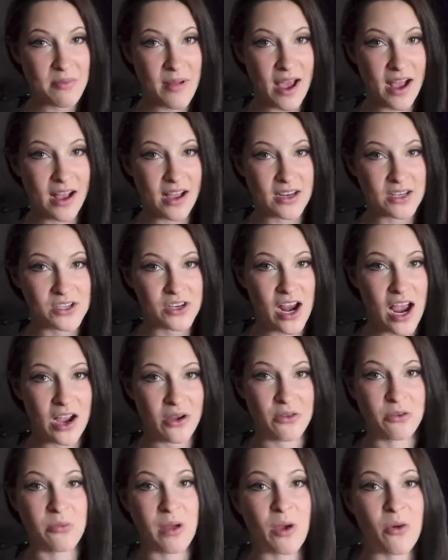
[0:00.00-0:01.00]
back on
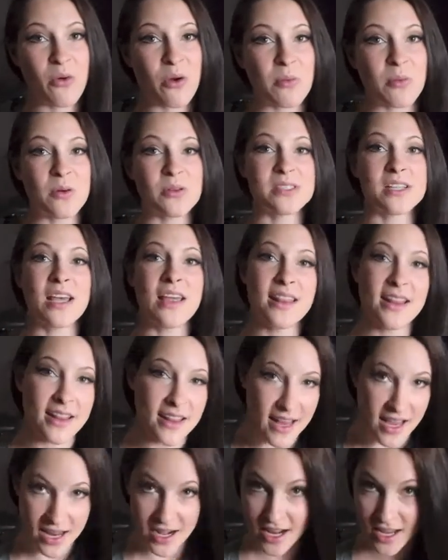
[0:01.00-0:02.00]
track with my hormones,
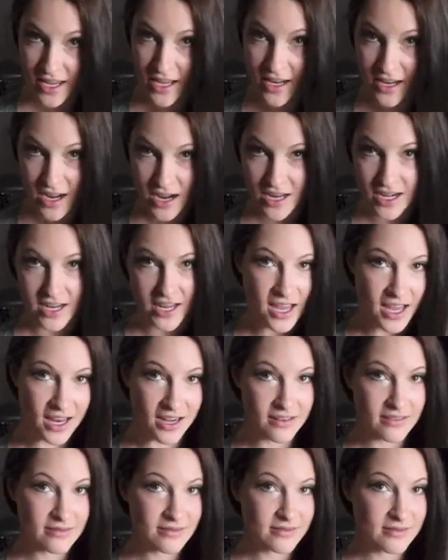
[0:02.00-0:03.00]
and then I can cut
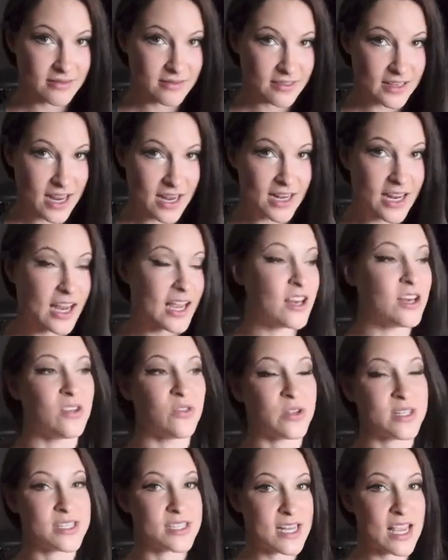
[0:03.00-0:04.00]
again. And I can do
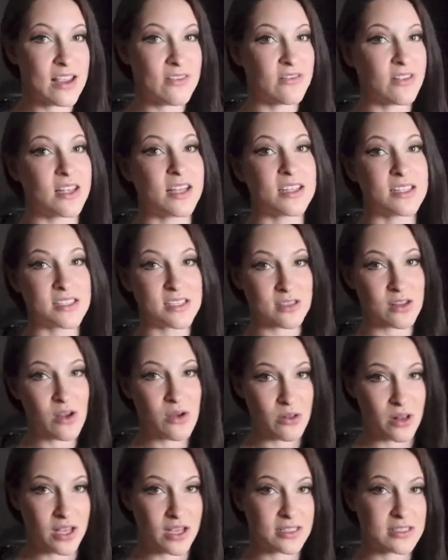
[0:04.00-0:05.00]
it safely and
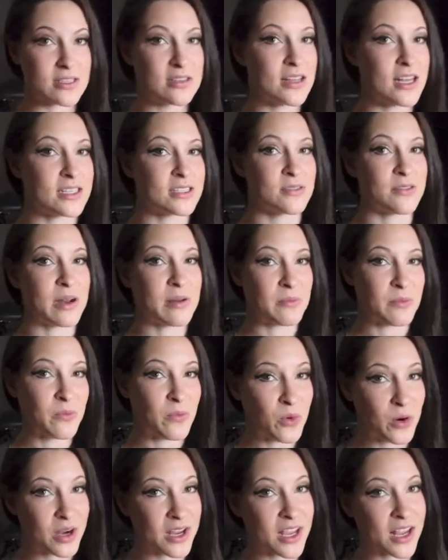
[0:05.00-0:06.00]
slowly. So that's what I'm
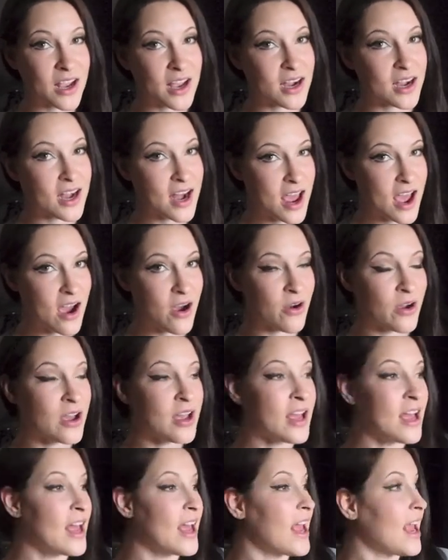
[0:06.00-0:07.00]
working on now.
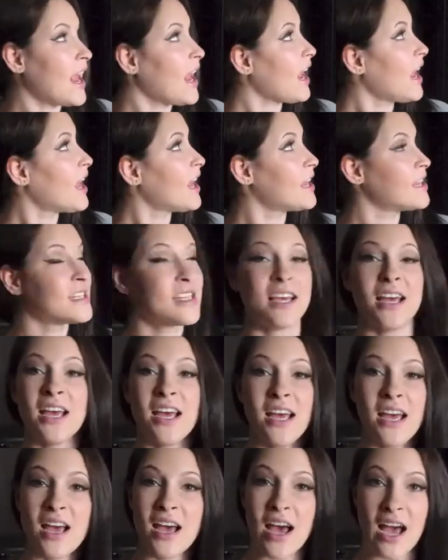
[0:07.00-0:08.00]
And
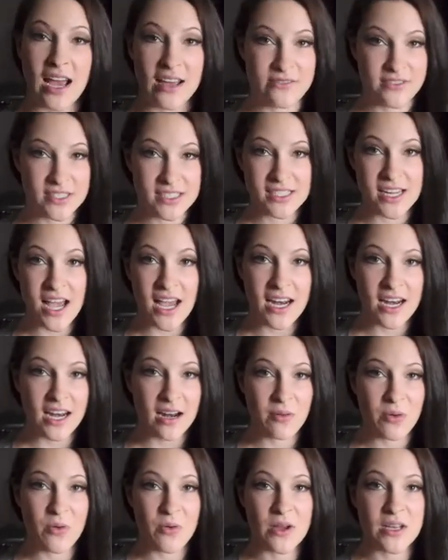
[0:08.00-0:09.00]
I've decided
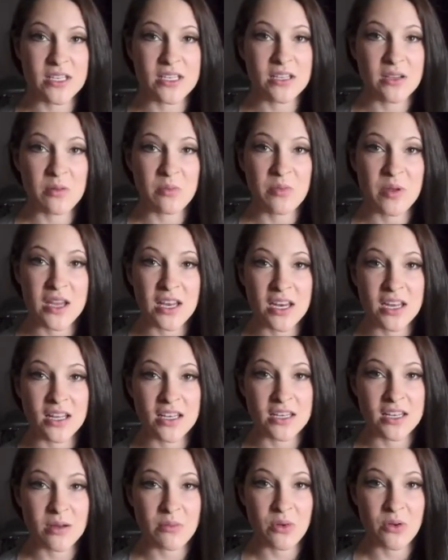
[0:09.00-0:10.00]
I'm going to compete in the
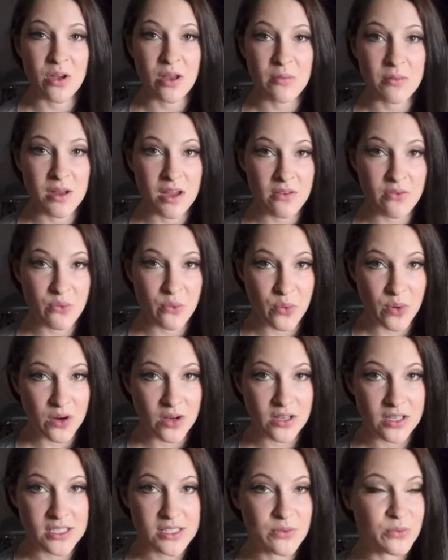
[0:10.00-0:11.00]
WNBF
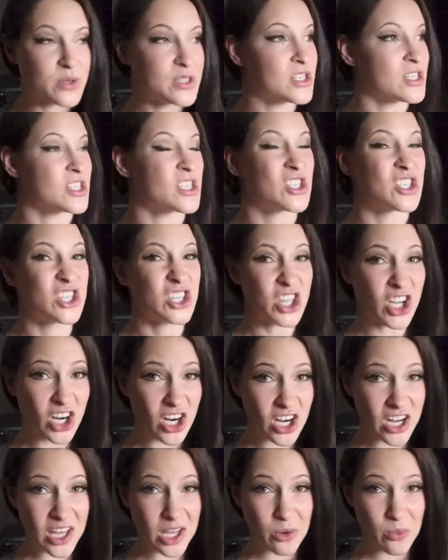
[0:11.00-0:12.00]
Worlds, which is
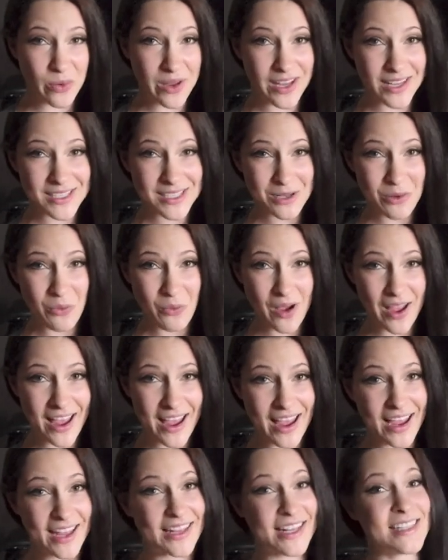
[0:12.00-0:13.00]
30 weeks
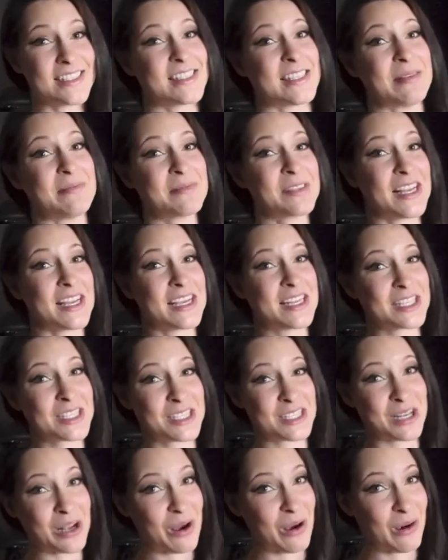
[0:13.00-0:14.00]
away, and that seems like
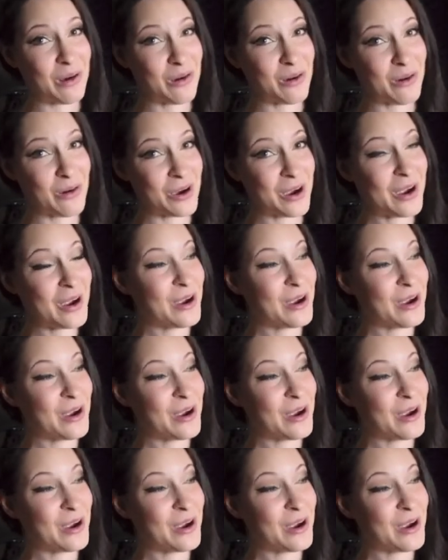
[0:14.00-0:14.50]
so